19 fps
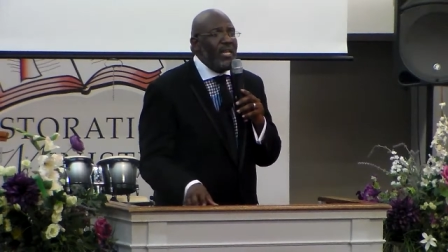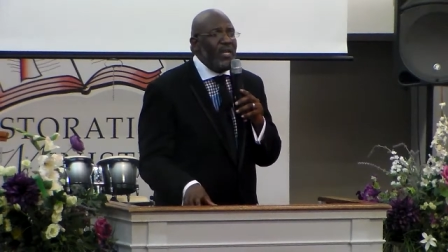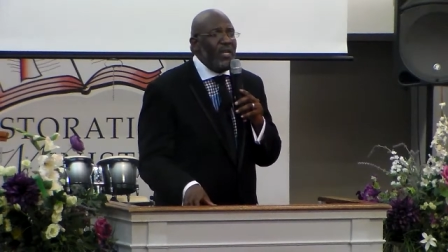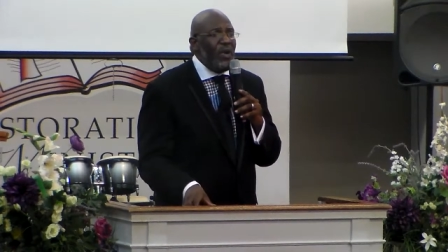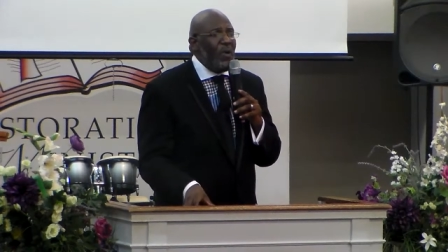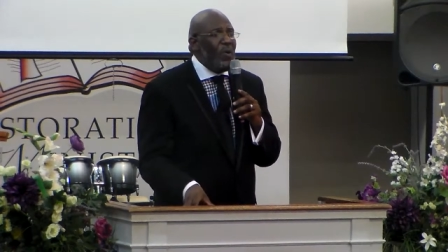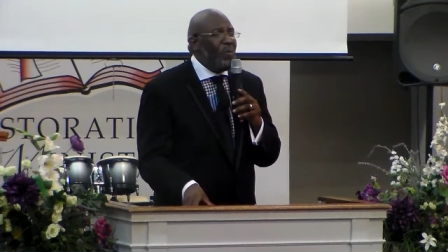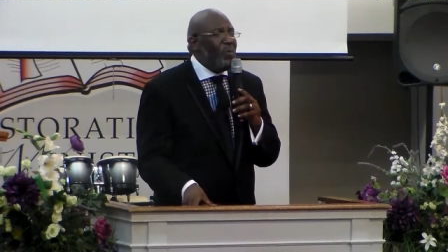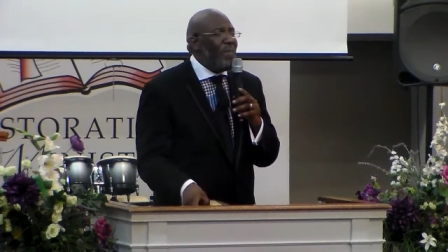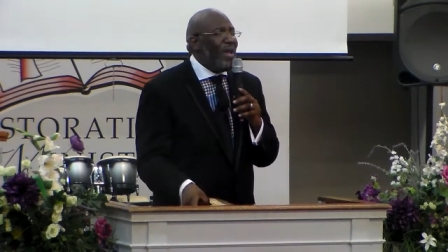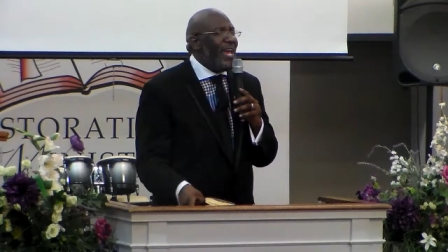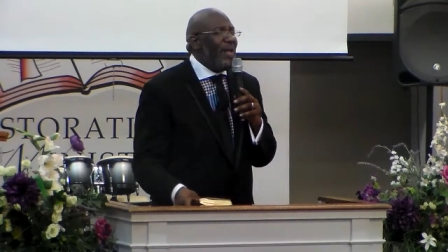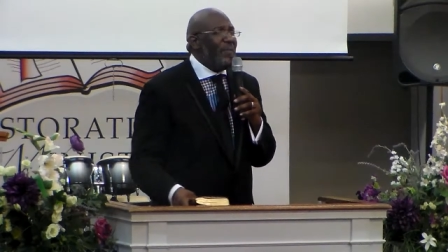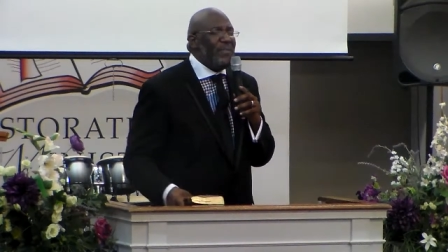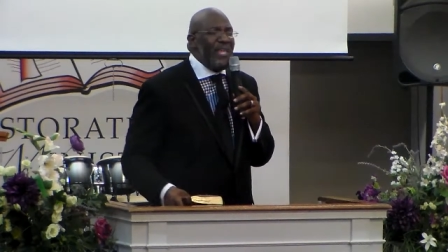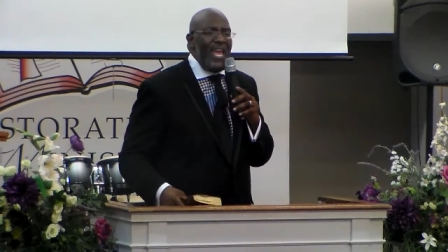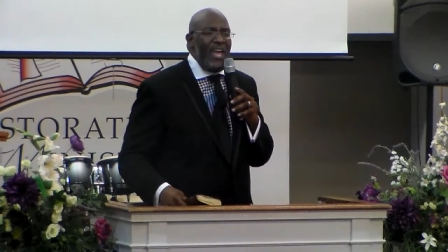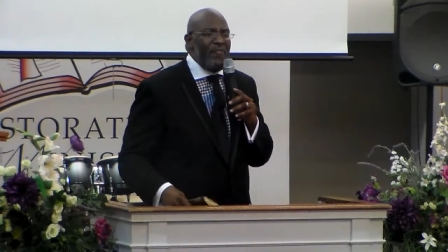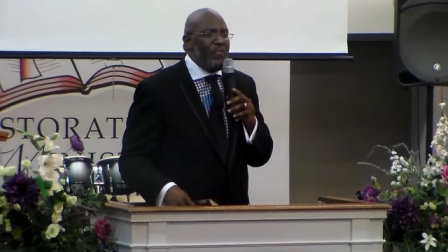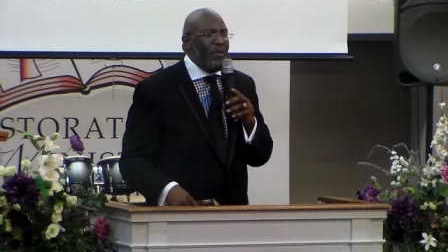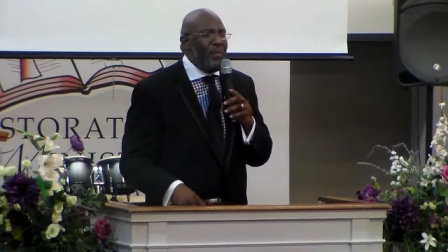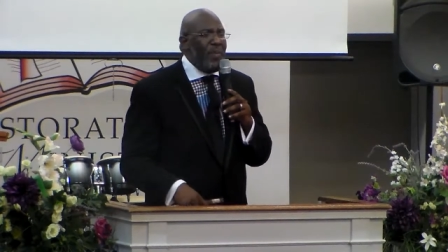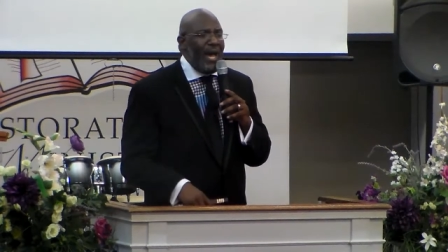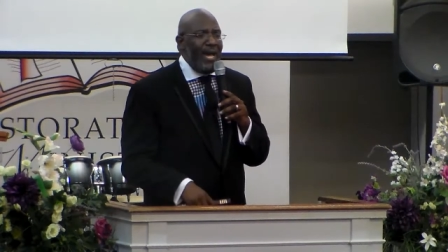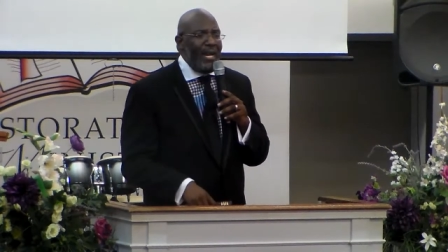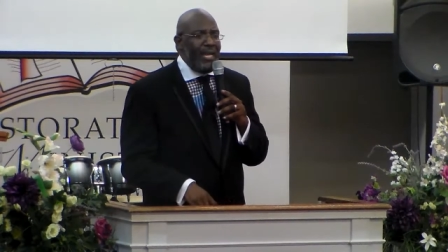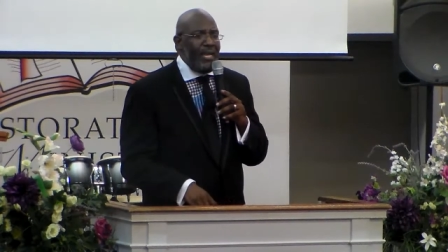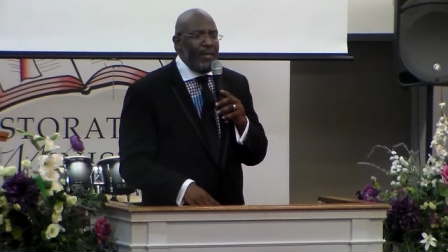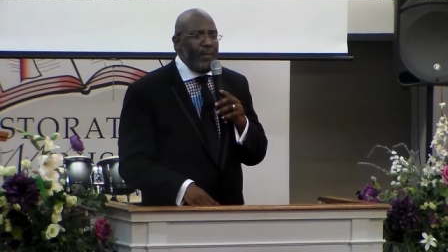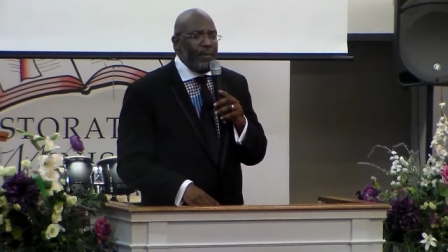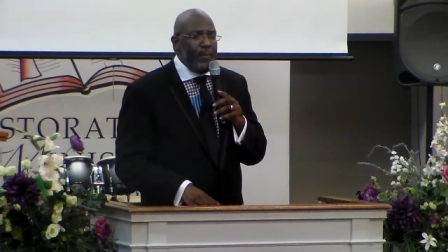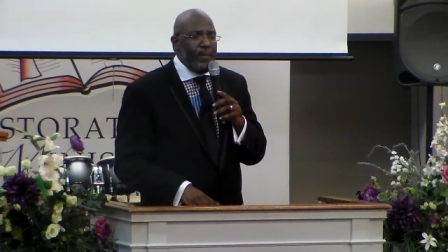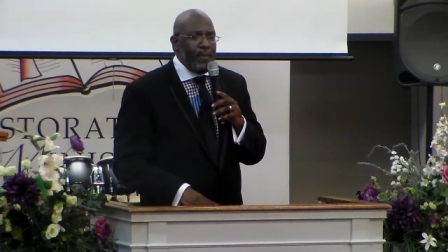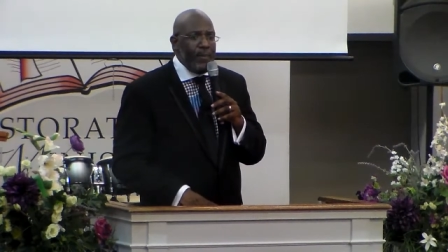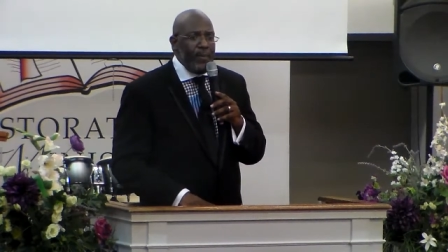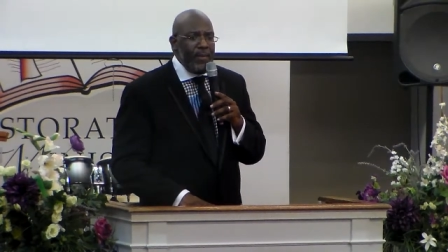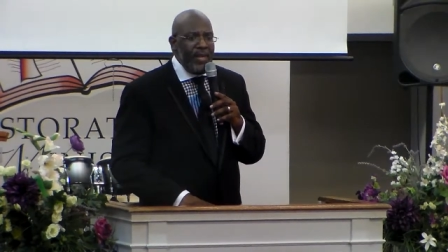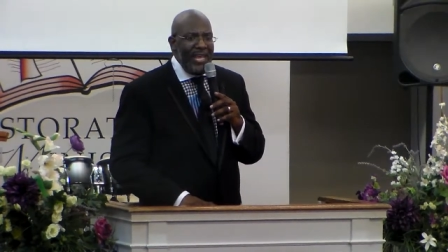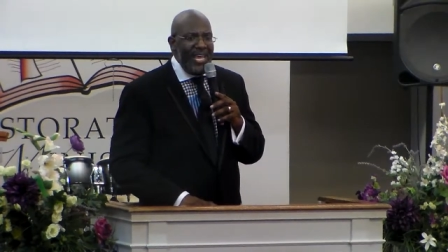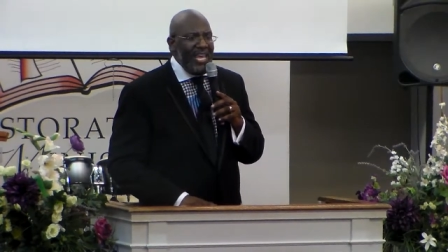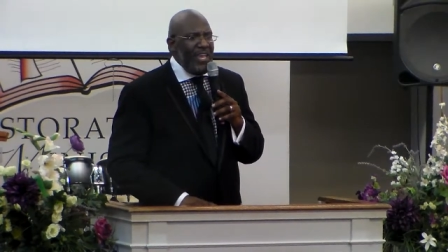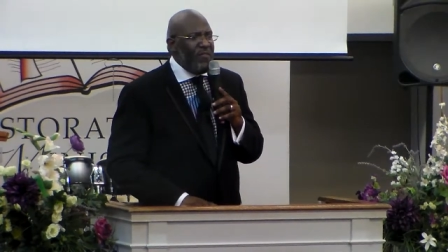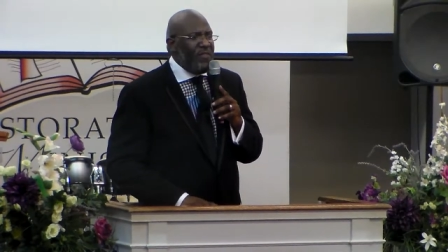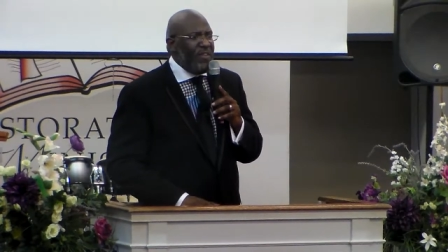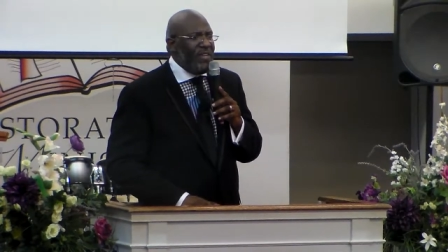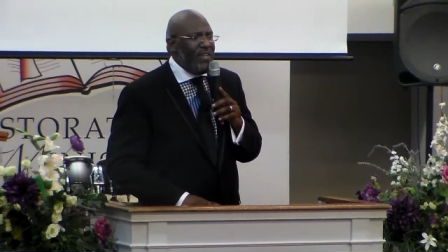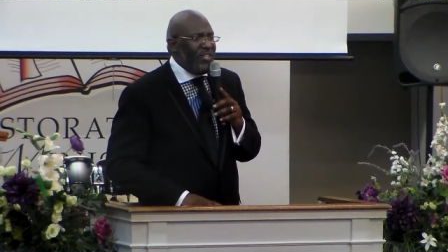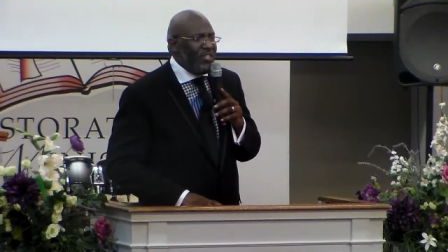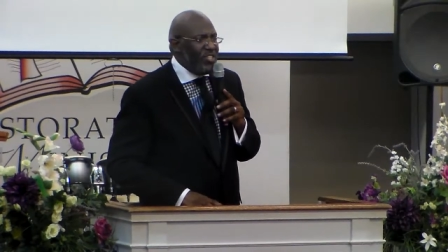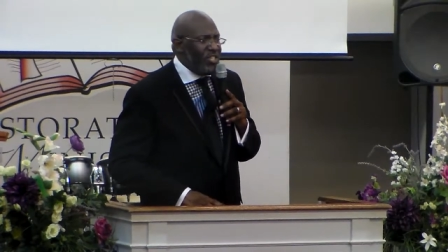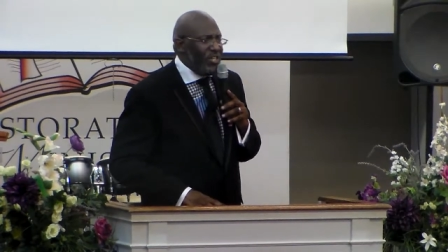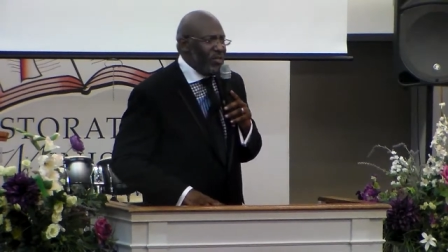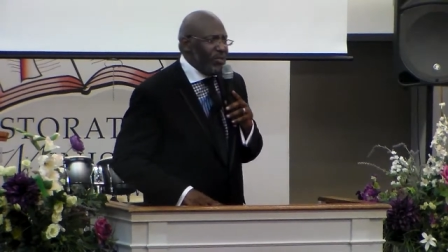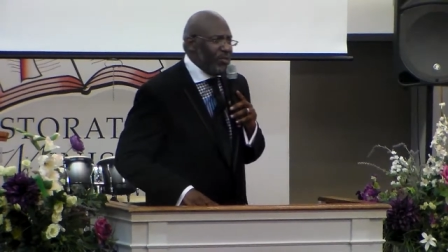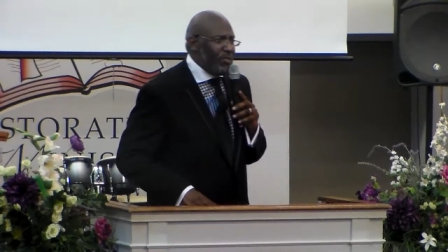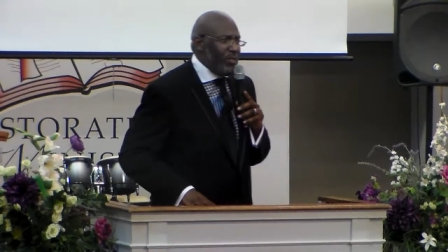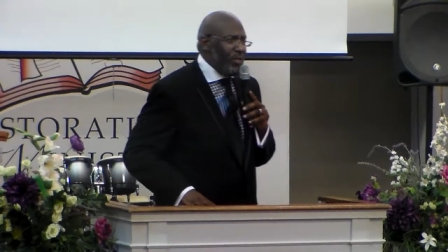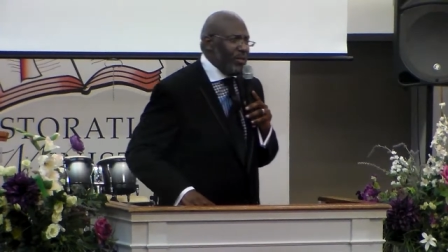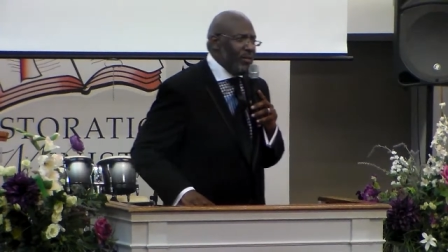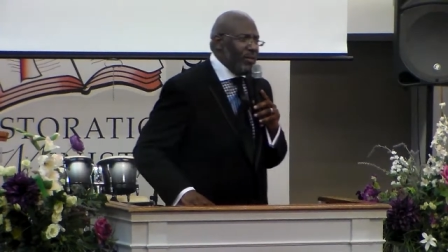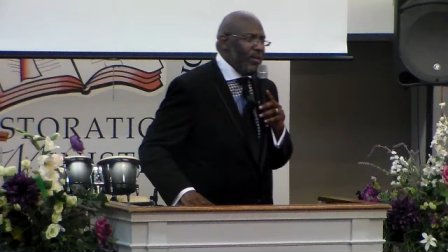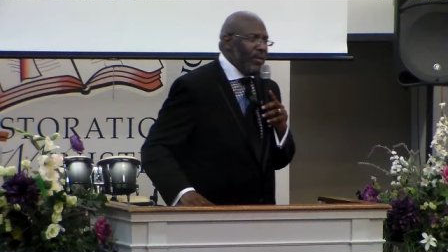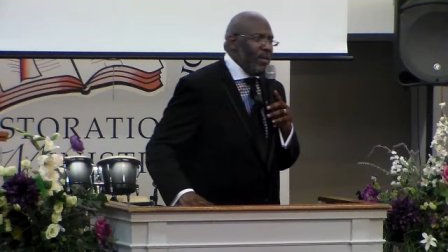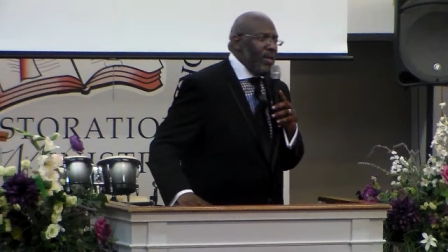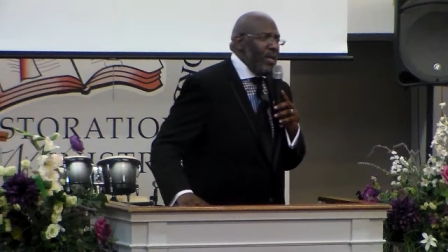and no man, everybody, even the children.